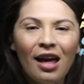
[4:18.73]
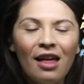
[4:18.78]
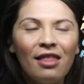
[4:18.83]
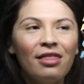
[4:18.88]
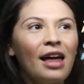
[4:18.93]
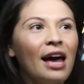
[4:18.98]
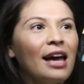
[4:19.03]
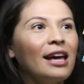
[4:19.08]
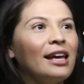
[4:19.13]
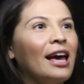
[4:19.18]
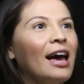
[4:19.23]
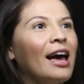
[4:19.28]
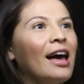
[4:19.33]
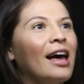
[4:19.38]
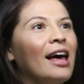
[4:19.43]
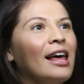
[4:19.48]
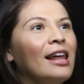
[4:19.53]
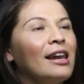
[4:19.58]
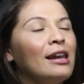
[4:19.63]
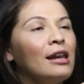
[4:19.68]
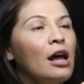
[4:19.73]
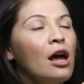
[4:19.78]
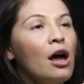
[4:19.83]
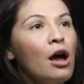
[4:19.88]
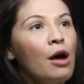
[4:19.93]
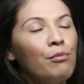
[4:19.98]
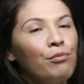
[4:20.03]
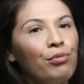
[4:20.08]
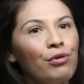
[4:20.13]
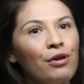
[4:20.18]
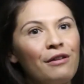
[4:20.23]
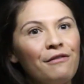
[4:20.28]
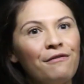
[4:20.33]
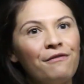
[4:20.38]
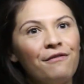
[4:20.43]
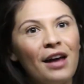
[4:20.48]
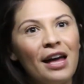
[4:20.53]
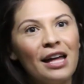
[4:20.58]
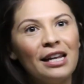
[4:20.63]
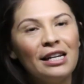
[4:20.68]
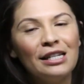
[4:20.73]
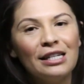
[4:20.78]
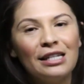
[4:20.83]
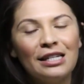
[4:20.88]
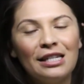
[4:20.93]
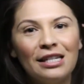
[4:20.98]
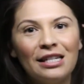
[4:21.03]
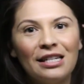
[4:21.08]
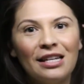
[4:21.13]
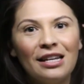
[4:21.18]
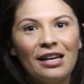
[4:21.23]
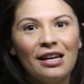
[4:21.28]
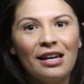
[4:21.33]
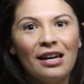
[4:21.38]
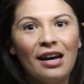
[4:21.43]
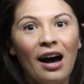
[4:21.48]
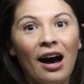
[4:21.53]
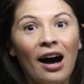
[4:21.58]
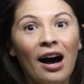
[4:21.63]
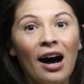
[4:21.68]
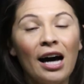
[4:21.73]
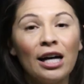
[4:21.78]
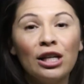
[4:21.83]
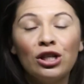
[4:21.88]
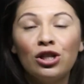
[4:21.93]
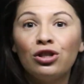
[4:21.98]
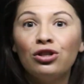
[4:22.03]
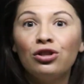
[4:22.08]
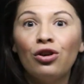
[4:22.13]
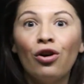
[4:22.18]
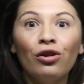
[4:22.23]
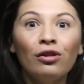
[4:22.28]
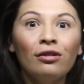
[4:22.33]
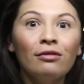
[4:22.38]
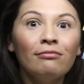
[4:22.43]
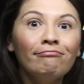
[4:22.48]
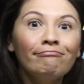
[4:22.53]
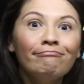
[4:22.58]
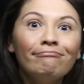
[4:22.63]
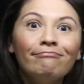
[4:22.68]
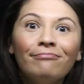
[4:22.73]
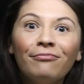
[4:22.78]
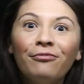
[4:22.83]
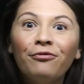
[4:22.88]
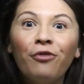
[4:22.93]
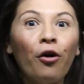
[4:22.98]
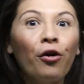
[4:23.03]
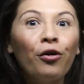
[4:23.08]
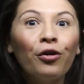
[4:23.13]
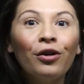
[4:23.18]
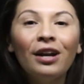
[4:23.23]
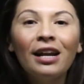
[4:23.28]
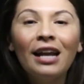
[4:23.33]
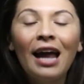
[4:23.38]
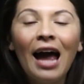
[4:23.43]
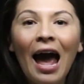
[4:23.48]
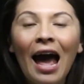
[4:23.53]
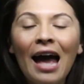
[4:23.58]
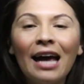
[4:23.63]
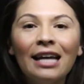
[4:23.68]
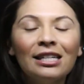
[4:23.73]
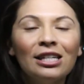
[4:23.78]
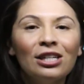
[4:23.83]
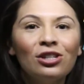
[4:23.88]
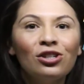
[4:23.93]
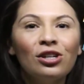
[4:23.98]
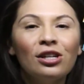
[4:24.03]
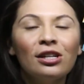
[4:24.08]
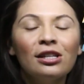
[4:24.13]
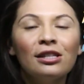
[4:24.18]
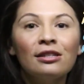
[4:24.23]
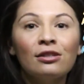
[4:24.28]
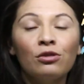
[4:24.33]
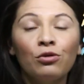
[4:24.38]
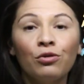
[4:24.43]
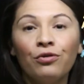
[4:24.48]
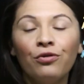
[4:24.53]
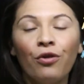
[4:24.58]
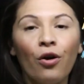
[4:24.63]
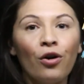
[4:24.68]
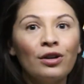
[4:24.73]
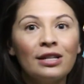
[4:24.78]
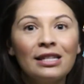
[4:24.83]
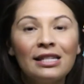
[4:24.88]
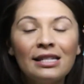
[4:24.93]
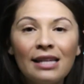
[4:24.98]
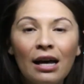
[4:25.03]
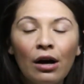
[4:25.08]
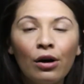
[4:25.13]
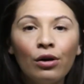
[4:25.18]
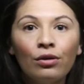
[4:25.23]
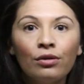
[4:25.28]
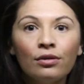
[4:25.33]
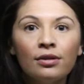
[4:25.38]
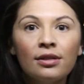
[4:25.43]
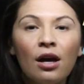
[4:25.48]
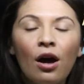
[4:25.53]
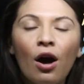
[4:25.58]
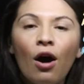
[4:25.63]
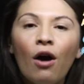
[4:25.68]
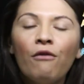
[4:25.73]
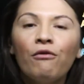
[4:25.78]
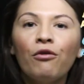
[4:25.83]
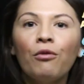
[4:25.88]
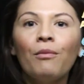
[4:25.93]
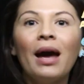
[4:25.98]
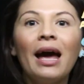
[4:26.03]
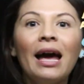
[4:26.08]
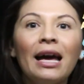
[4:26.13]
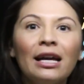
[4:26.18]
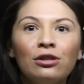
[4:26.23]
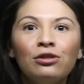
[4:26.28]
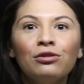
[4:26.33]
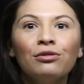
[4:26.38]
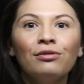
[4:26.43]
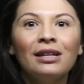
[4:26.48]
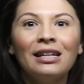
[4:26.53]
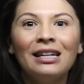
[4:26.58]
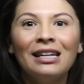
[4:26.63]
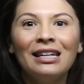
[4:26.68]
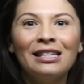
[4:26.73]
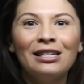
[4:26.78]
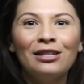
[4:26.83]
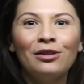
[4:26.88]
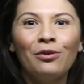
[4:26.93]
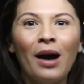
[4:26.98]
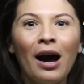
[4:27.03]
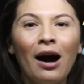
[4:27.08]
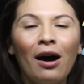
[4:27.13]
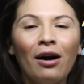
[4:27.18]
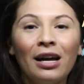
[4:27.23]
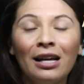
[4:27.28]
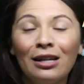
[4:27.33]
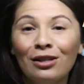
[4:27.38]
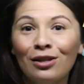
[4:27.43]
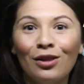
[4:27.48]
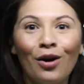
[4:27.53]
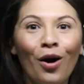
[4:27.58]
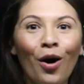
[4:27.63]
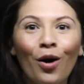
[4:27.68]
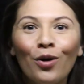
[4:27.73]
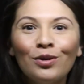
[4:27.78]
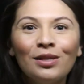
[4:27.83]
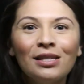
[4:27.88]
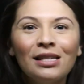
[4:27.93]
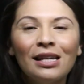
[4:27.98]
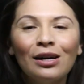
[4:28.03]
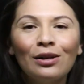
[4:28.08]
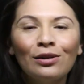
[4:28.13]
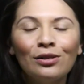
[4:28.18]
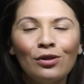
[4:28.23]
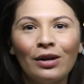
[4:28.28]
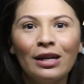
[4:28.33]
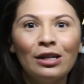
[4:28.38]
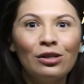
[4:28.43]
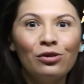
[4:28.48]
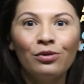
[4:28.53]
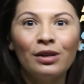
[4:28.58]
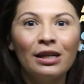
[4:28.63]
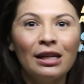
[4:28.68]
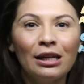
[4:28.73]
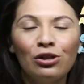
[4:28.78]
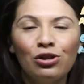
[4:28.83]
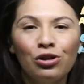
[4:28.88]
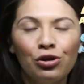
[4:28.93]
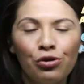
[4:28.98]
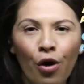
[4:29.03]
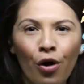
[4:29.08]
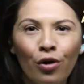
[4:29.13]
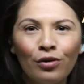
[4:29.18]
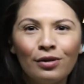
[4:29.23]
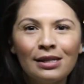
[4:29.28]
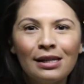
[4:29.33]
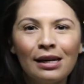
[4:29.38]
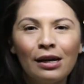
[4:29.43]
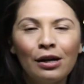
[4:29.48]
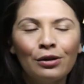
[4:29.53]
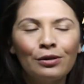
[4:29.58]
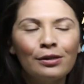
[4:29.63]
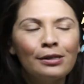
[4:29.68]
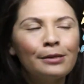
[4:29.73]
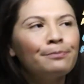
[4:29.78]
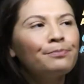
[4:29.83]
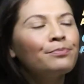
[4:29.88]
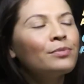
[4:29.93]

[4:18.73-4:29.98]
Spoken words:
They can prevent certain foreign antigens or foreign cells from entering into the host cells or entering into your own cells,